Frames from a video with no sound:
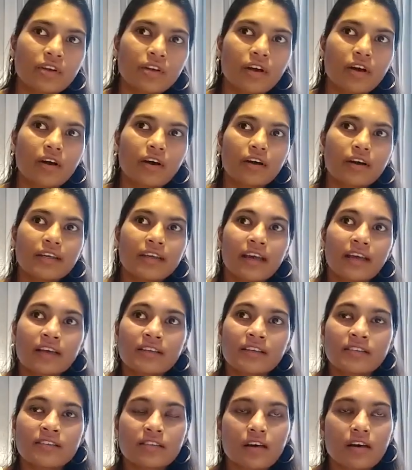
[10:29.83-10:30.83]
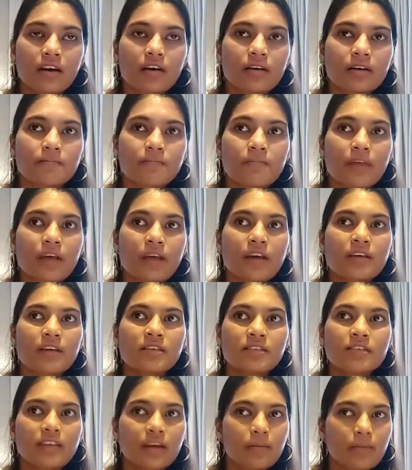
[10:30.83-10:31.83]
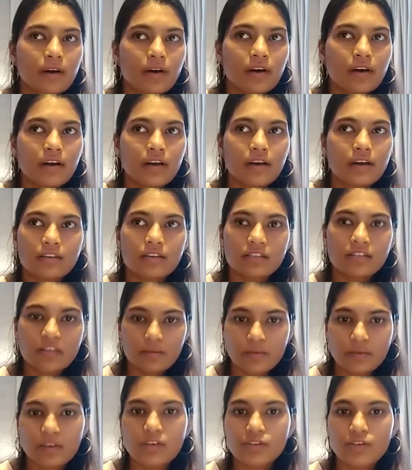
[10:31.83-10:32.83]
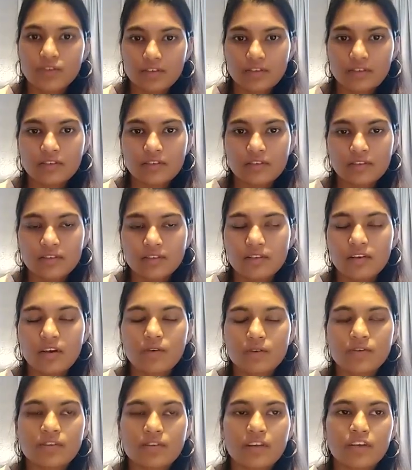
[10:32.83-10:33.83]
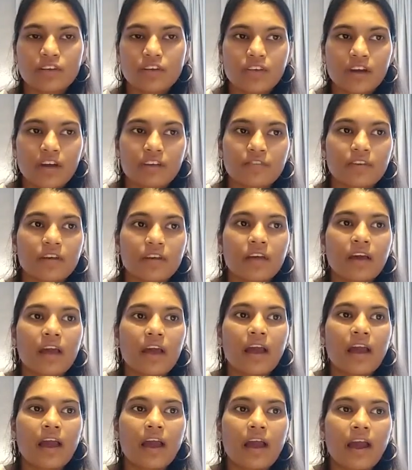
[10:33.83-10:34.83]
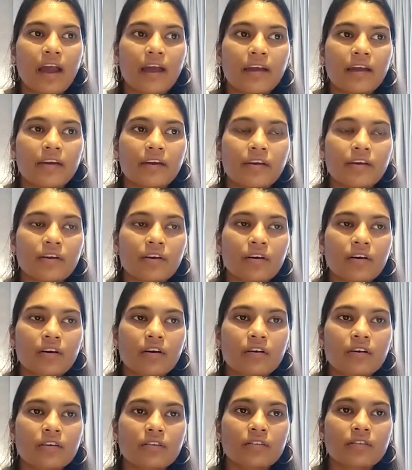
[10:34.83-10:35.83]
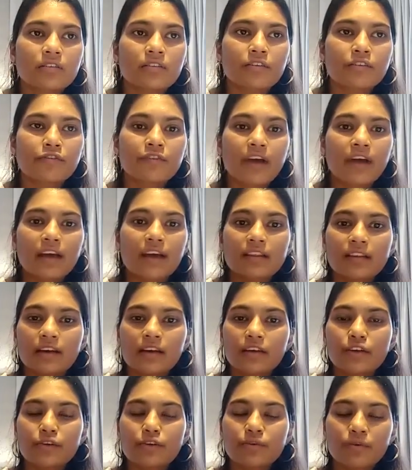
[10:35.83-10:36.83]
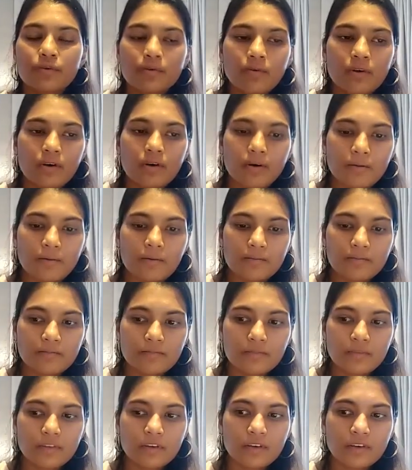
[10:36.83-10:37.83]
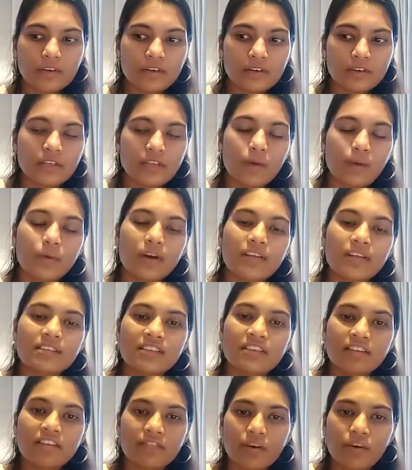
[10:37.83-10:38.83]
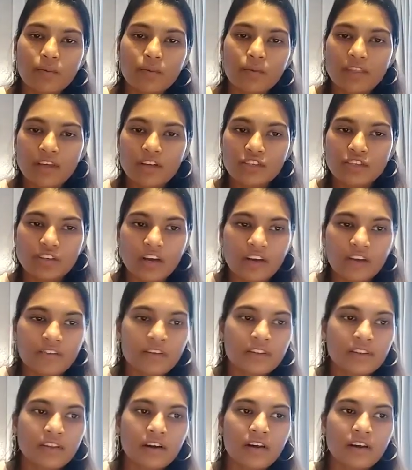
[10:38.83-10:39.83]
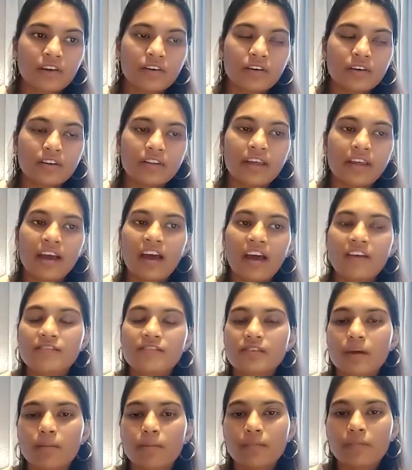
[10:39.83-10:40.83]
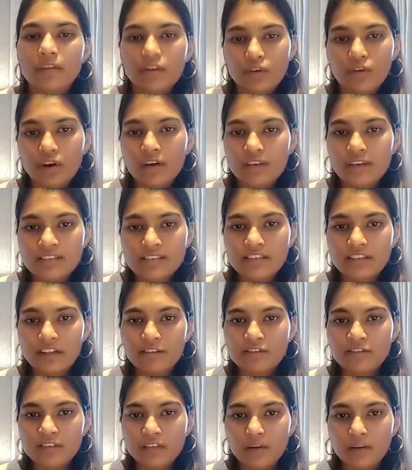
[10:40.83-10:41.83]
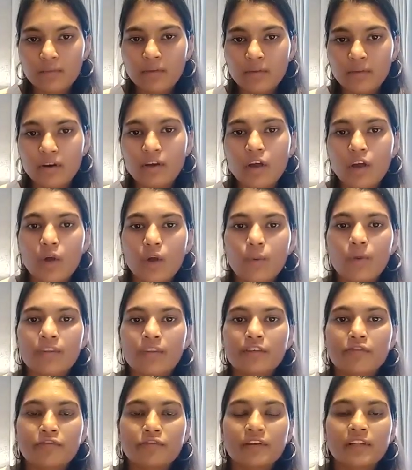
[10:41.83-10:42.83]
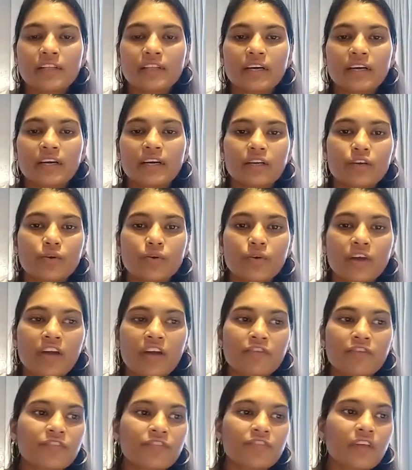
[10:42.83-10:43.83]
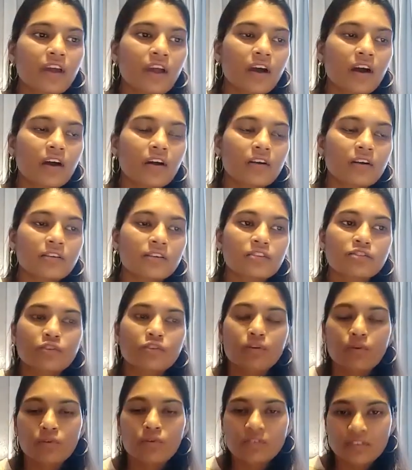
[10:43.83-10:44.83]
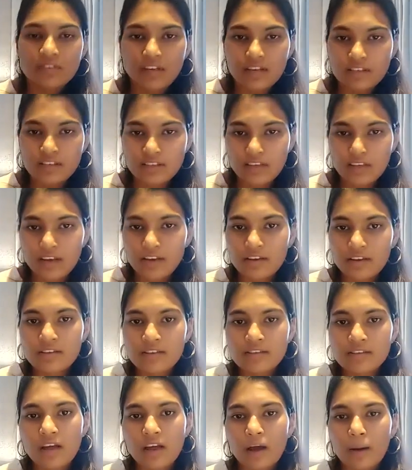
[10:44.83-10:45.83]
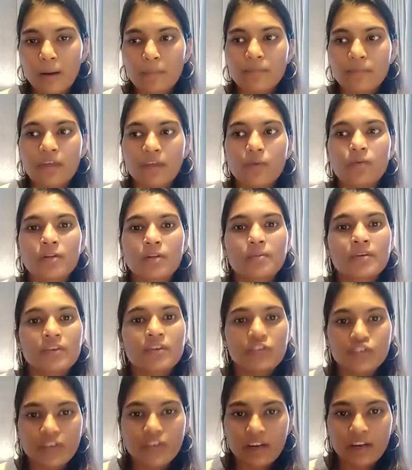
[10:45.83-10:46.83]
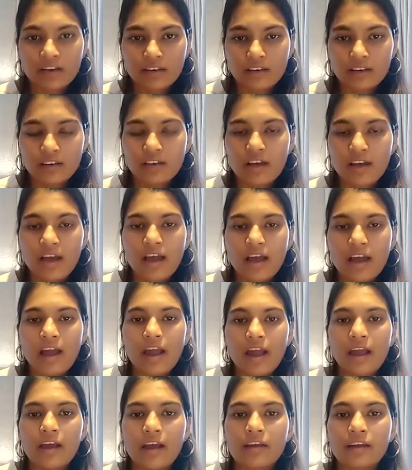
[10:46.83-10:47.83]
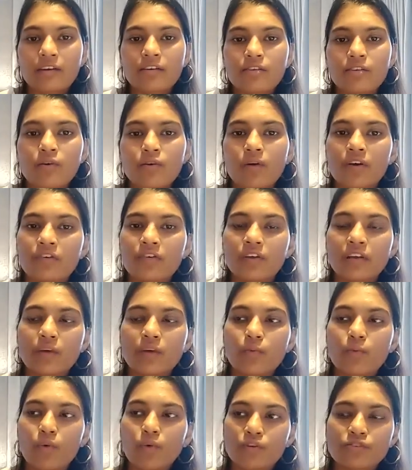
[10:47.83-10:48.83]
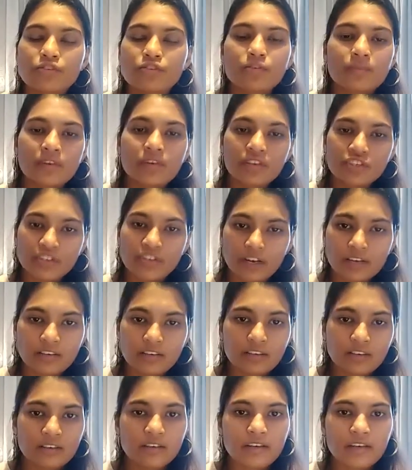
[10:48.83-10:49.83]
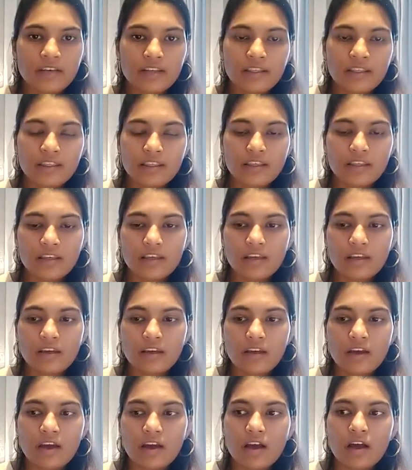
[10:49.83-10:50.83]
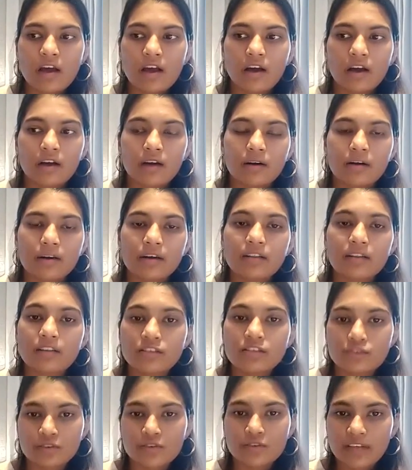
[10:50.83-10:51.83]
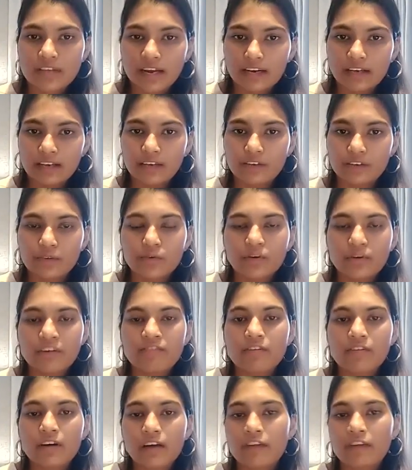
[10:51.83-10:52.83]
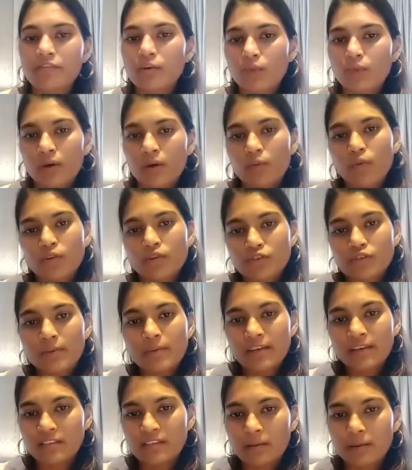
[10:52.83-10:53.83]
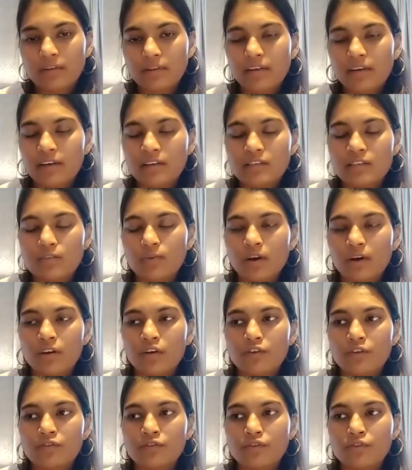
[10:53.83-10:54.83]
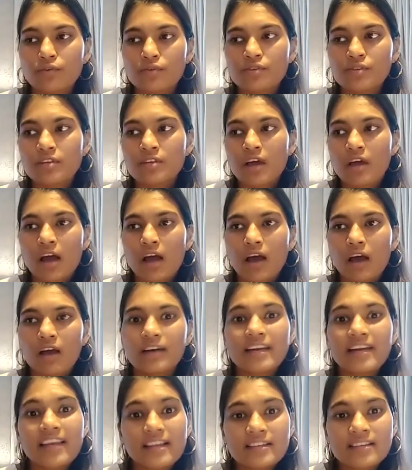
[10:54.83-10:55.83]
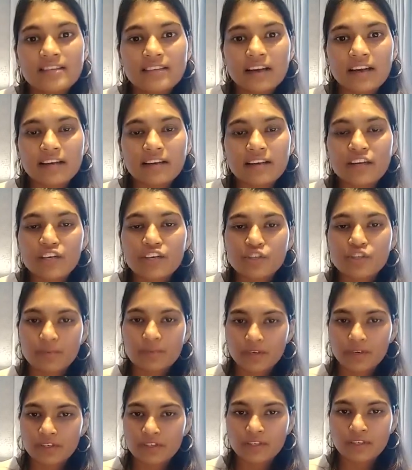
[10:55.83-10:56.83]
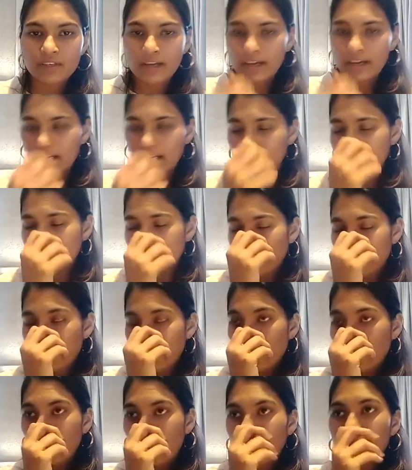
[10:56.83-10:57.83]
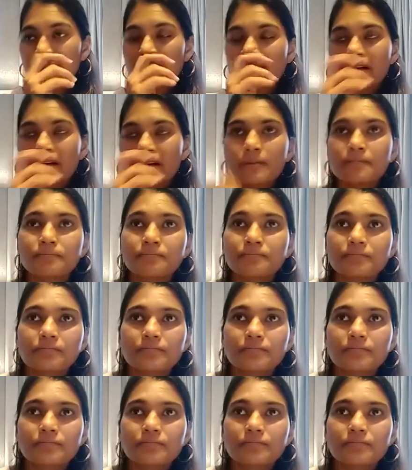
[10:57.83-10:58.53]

uh, yes um, stigma and discrimination still surrounds hiv and uh, the fact that you know um, someone is living with hiv they are they have something called as self stigma where they feel that you know if they disclose their status um, they will be rejected and no one really wants to be rejected in the uh, in the society you know ev- everyone wants to be accepted that is one of those uh, needs that each person has and um,